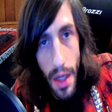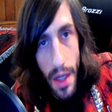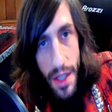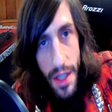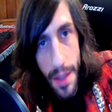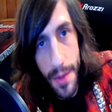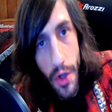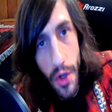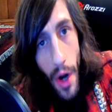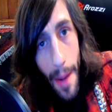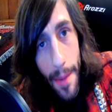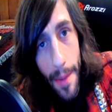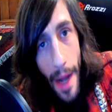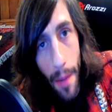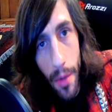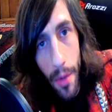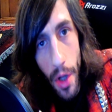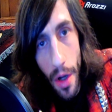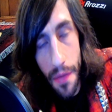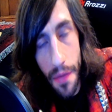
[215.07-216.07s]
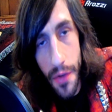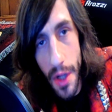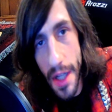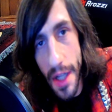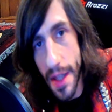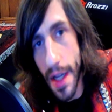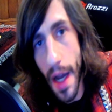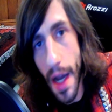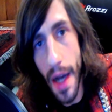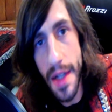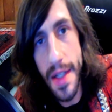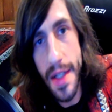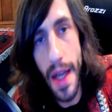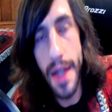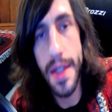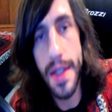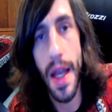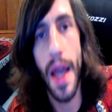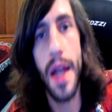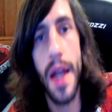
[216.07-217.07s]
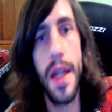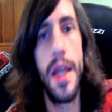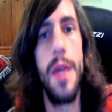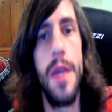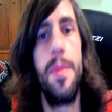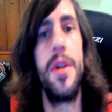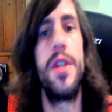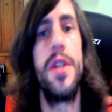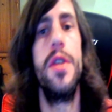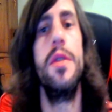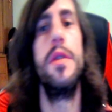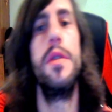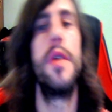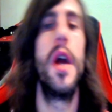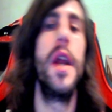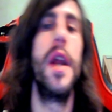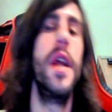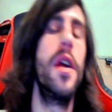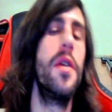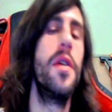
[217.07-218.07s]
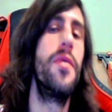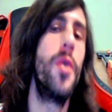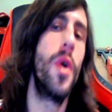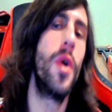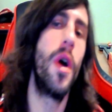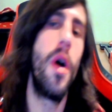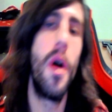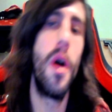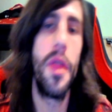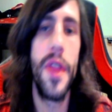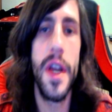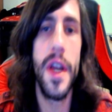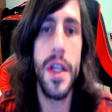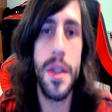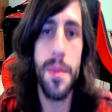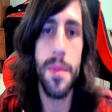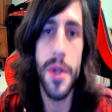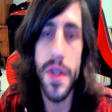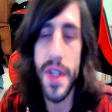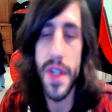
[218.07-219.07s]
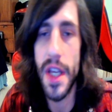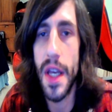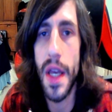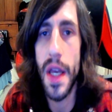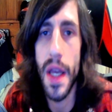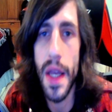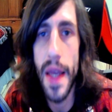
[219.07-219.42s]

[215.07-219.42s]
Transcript: Subscribe down below if you like the content, and keep it tuned right here for all things music,